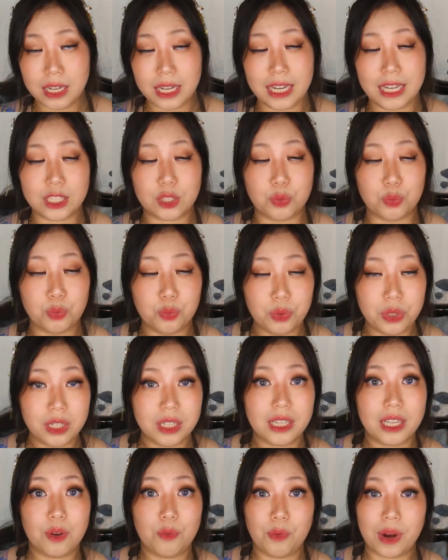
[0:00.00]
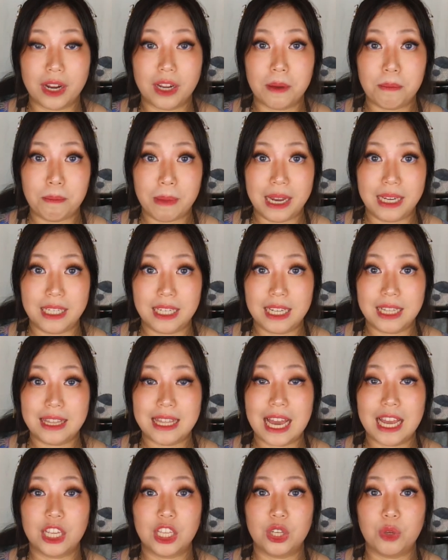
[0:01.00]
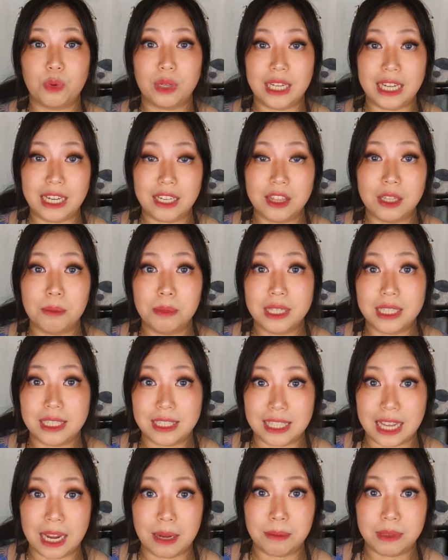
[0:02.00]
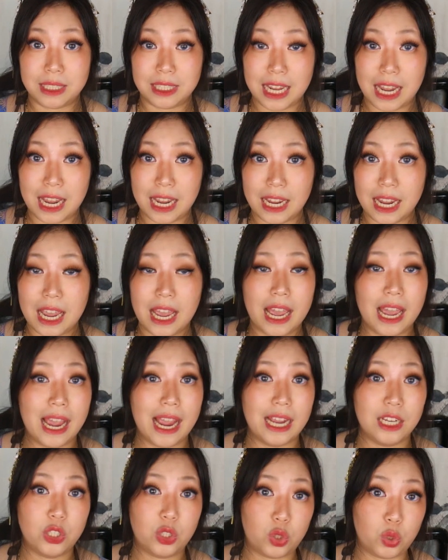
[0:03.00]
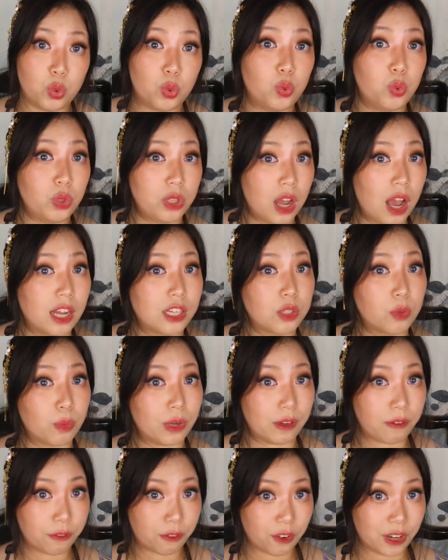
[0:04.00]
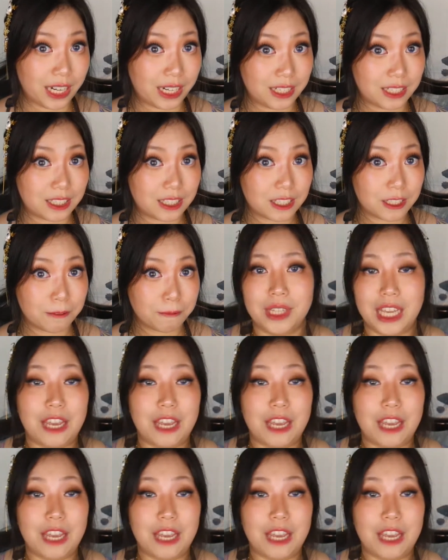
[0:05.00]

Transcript: it's really recommended that you eat them the same day and do not refreeze.